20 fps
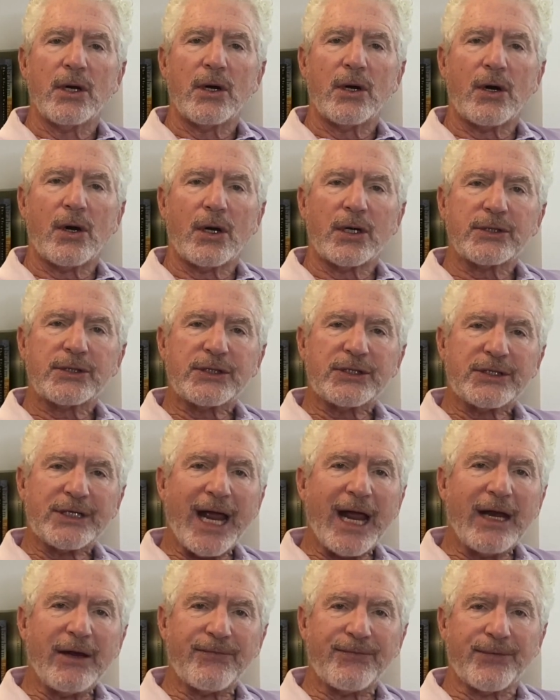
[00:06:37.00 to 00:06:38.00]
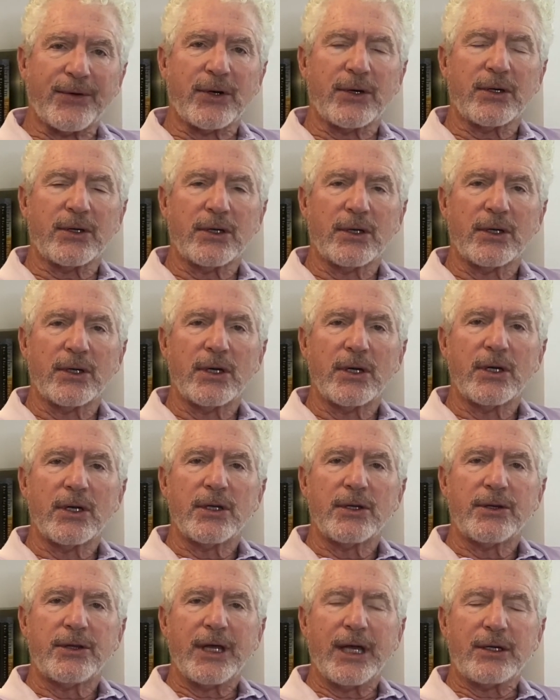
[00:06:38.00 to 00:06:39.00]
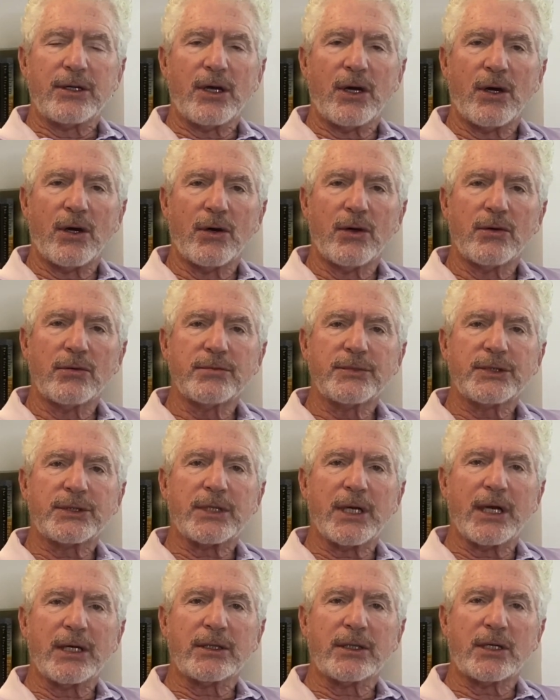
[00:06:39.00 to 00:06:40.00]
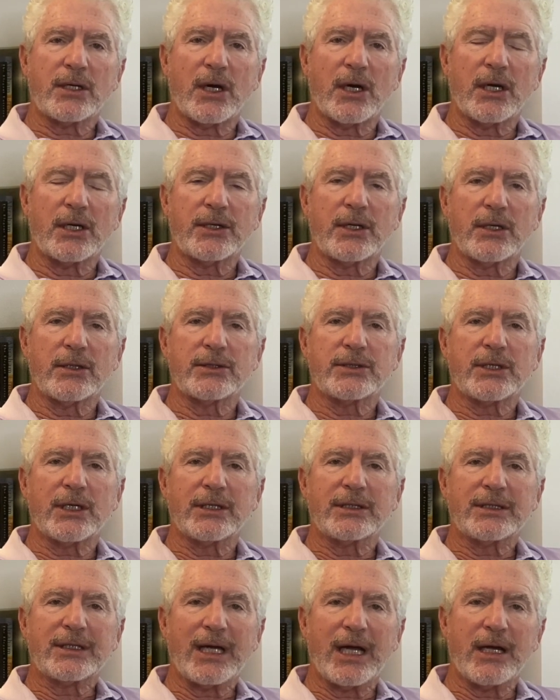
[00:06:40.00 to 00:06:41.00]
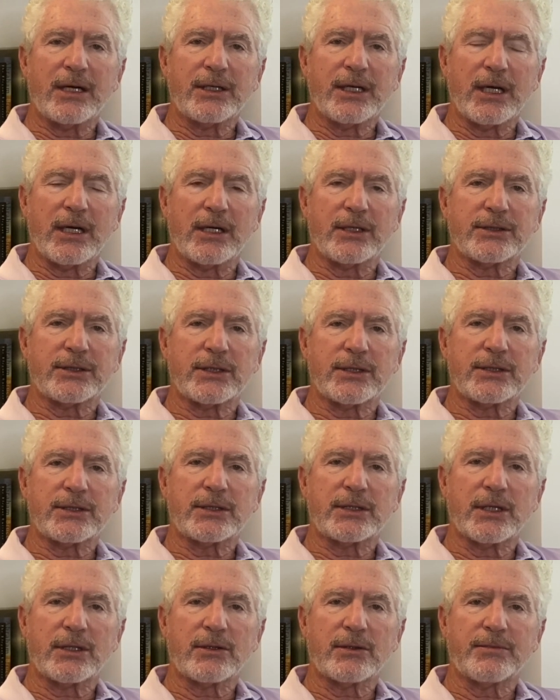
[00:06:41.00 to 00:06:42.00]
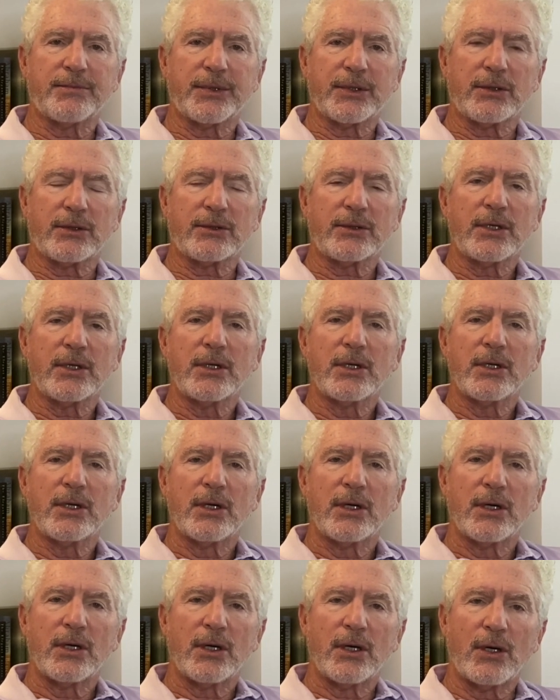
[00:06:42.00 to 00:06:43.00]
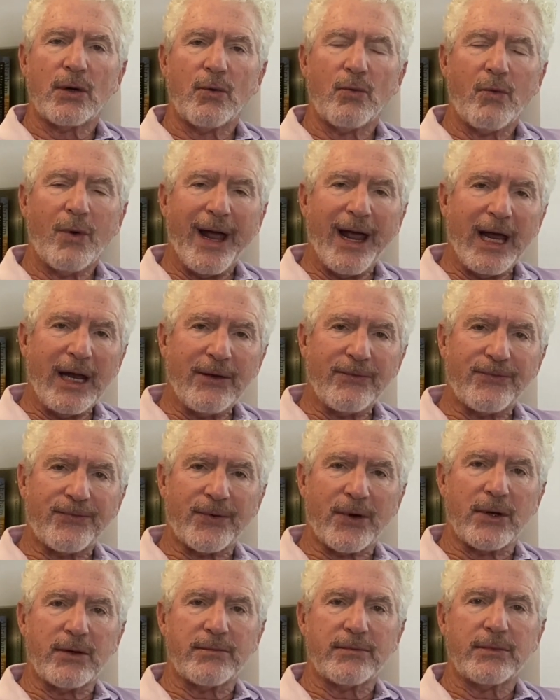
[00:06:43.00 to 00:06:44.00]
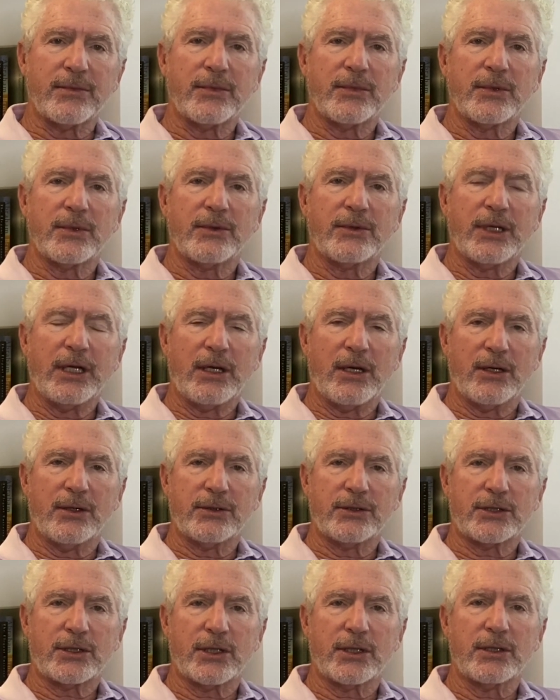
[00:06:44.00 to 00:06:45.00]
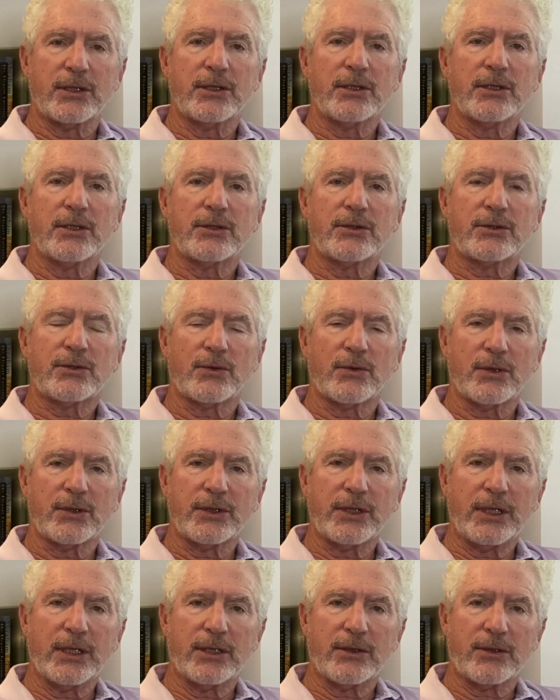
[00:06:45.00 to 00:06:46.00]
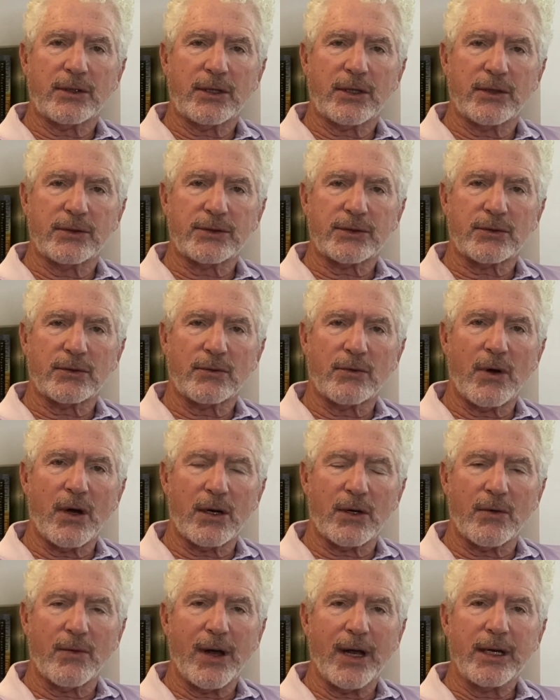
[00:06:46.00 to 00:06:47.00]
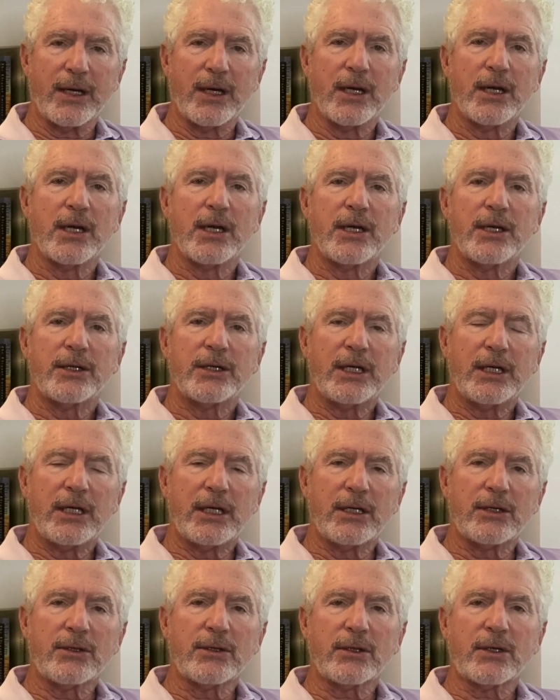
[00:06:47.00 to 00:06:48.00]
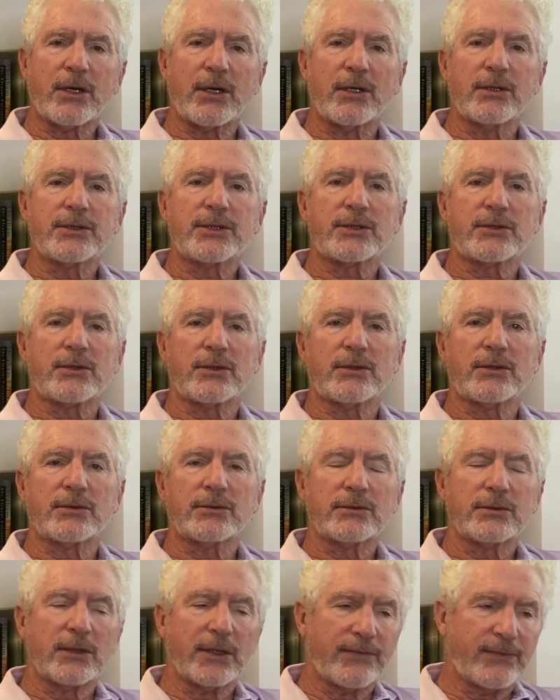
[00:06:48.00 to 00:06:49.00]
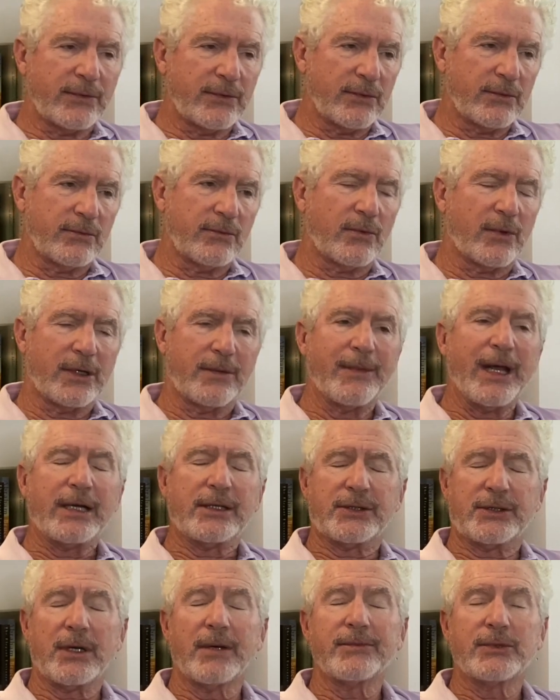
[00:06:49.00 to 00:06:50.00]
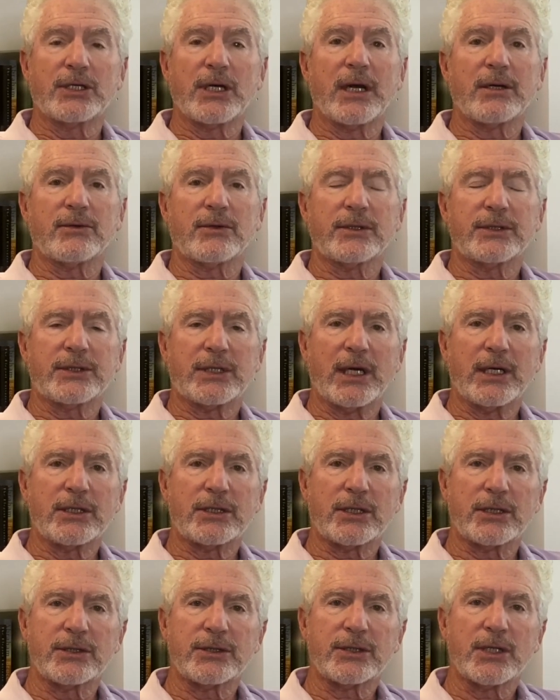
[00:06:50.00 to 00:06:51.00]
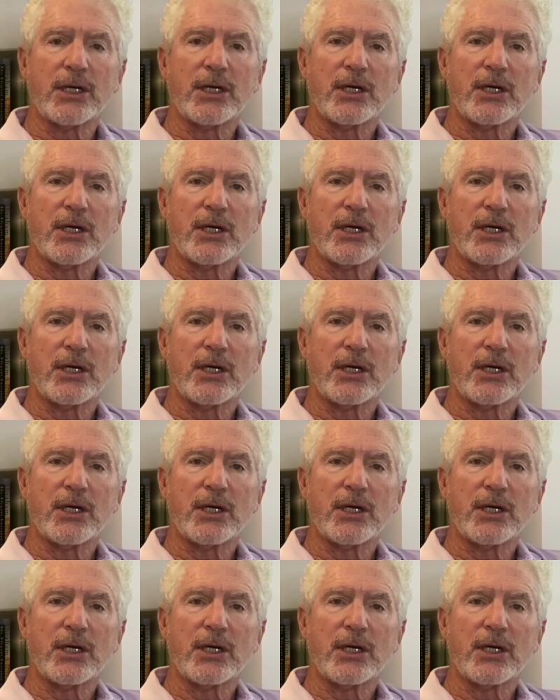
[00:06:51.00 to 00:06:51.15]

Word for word: are safer than homes and condos and townhouses that are built away from the ocean toward the intercoastal waterway. The intercoastal, if you want to make some generalizations,